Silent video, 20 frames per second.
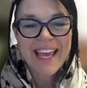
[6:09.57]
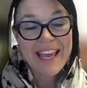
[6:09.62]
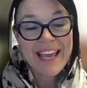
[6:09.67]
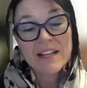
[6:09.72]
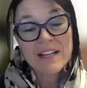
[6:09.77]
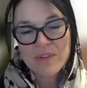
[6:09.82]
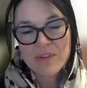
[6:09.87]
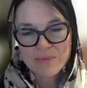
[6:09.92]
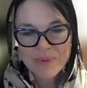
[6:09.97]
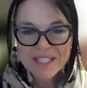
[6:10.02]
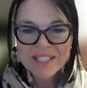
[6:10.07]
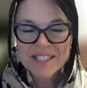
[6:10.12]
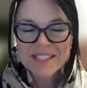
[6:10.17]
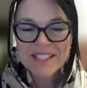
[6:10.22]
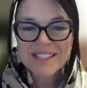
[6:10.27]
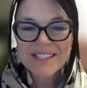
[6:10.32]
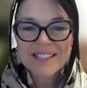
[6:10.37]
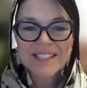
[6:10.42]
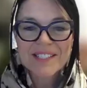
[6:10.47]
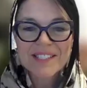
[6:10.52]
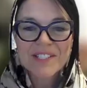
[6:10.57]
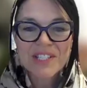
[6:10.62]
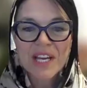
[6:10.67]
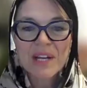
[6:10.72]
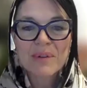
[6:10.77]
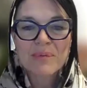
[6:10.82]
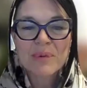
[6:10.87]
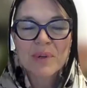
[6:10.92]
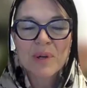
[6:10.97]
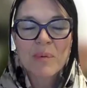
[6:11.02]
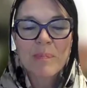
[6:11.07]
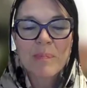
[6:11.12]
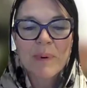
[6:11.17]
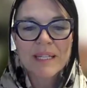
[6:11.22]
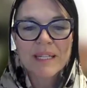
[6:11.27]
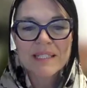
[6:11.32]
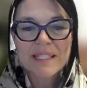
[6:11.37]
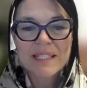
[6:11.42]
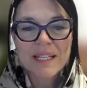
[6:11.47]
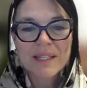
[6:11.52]
and the residents in general,
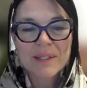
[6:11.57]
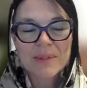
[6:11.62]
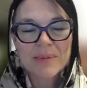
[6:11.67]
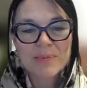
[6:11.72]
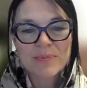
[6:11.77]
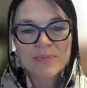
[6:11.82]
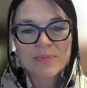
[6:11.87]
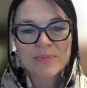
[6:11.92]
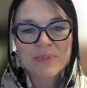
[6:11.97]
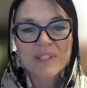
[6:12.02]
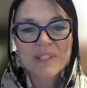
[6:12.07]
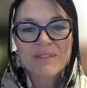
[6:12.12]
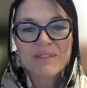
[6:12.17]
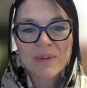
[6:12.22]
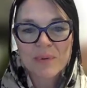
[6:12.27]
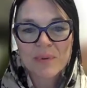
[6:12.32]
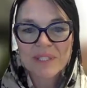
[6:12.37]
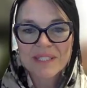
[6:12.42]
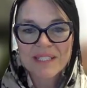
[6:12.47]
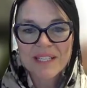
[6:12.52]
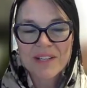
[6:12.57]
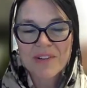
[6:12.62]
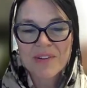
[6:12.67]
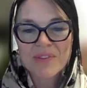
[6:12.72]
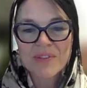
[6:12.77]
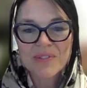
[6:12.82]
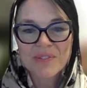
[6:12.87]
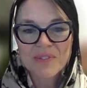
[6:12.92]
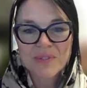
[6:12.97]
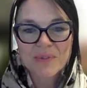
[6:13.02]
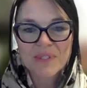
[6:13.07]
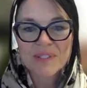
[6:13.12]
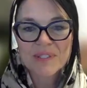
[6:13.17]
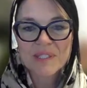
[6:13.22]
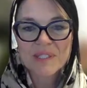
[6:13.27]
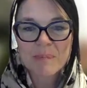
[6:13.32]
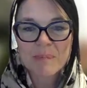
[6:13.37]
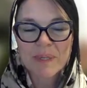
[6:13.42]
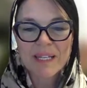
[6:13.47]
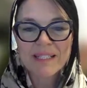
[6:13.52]
but really focusing on the
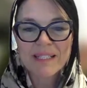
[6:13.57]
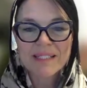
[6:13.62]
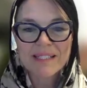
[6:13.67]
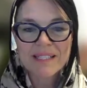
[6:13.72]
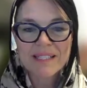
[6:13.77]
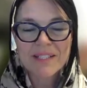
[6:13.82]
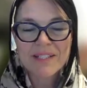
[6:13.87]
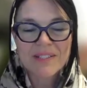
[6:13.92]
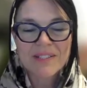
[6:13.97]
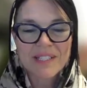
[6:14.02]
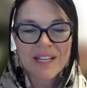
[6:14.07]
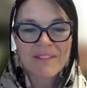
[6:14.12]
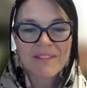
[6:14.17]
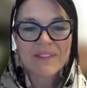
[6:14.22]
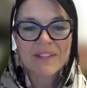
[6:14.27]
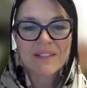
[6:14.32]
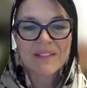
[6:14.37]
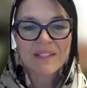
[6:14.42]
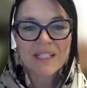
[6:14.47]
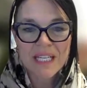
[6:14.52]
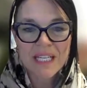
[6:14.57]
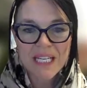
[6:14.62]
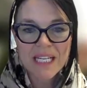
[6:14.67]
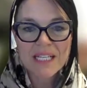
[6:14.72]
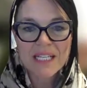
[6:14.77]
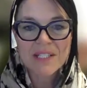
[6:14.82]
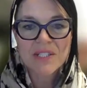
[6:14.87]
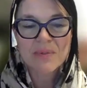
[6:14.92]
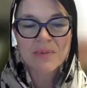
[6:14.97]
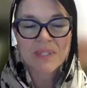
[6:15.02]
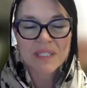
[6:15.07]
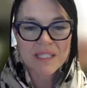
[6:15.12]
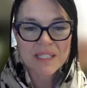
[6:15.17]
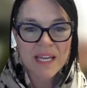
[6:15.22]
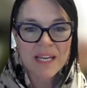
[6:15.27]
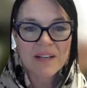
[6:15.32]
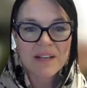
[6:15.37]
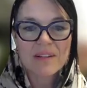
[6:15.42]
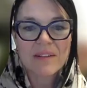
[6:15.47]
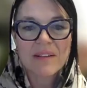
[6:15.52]
students, because they're definitely keen to
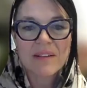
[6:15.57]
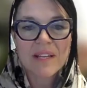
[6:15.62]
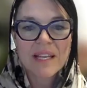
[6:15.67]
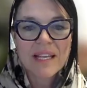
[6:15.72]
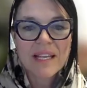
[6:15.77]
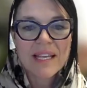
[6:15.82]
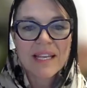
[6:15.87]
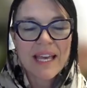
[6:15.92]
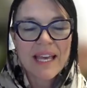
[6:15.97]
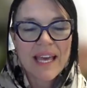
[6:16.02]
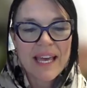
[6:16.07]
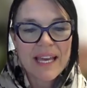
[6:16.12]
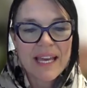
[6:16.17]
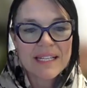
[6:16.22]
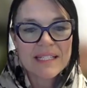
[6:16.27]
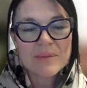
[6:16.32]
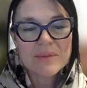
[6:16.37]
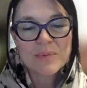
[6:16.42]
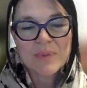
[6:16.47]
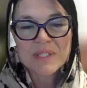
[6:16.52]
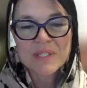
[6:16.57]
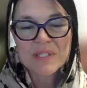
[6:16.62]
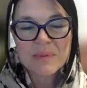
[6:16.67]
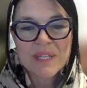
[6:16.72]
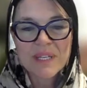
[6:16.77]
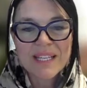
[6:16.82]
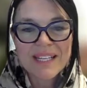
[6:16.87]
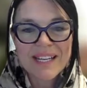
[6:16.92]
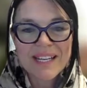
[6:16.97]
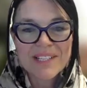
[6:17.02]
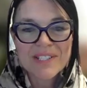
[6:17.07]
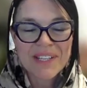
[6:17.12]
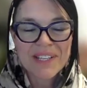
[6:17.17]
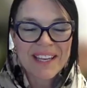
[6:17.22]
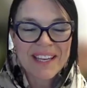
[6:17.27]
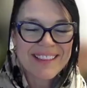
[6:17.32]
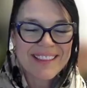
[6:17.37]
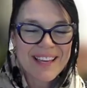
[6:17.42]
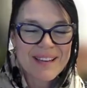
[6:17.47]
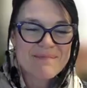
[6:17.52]
recycle. And once we can
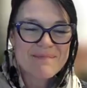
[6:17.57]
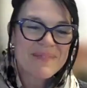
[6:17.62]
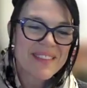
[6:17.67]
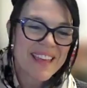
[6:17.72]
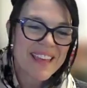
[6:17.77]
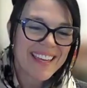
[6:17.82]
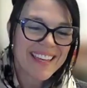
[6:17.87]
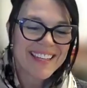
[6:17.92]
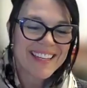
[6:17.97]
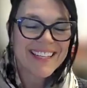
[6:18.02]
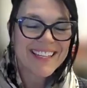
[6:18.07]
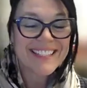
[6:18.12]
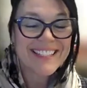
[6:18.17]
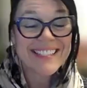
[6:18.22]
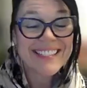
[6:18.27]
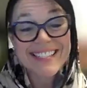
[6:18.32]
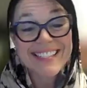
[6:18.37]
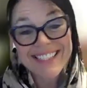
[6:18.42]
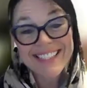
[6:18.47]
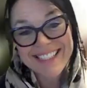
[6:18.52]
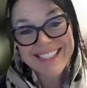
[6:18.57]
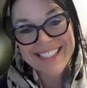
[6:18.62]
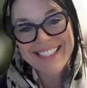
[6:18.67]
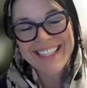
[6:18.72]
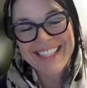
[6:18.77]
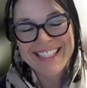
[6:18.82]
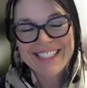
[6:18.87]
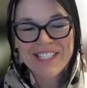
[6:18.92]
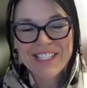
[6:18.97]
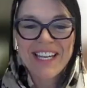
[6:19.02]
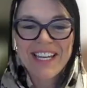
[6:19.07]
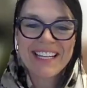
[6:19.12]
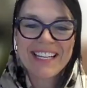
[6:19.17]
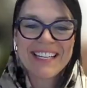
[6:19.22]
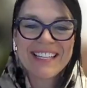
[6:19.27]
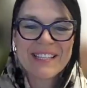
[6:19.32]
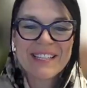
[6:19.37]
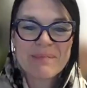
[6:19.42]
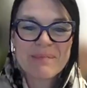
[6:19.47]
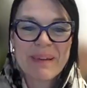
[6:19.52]
educate them, they can assist
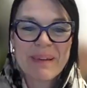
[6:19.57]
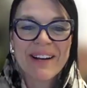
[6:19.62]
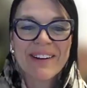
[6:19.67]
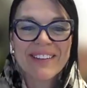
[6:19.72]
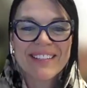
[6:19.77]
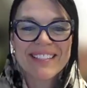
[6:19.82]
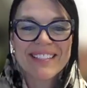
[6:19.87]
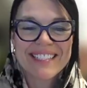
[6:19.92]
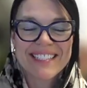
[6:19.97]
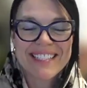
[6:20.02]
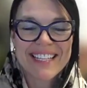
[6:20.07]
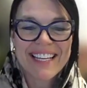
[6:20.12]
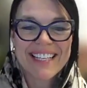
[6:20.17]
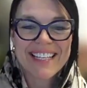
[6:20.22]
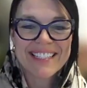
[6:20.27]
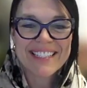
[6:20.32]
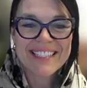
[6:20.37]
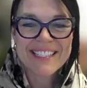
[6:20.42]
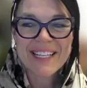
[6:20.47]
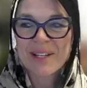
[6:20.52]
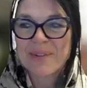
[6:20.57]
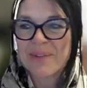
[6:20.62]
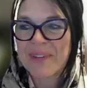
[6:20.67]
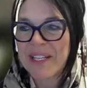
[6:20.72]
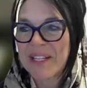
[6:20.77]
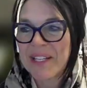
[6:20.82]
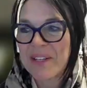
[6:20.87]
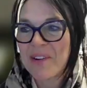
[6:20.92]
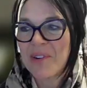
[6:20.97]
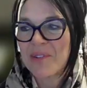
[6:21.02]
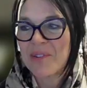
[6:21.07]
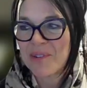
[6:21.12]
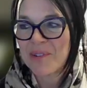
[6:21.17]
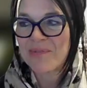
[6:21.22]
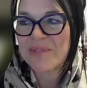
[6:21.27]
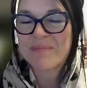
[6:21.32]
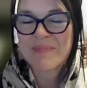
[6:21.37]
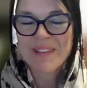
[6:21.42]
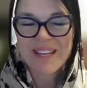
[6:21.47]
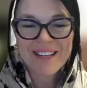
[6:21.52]
educating the parents, and we can all grow
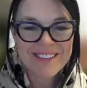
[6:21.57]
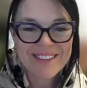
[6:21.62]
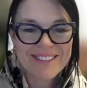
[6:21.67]
from